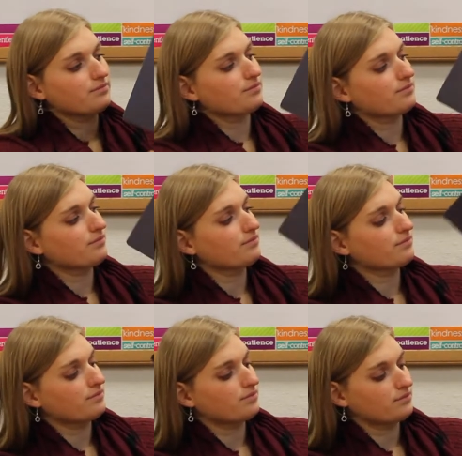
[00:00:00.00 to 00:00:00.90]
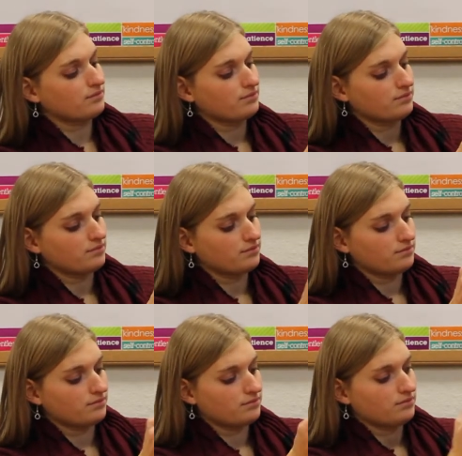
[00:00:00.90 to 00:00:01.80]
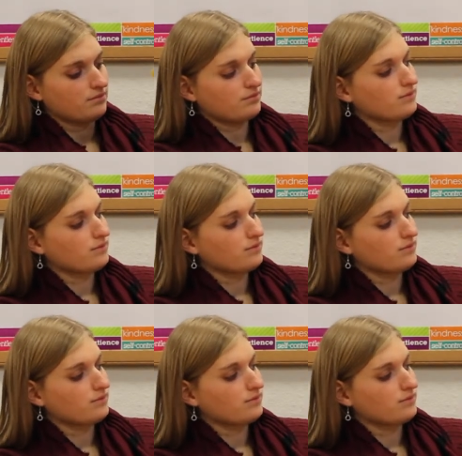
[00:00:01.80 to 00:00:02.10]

Nothing is said.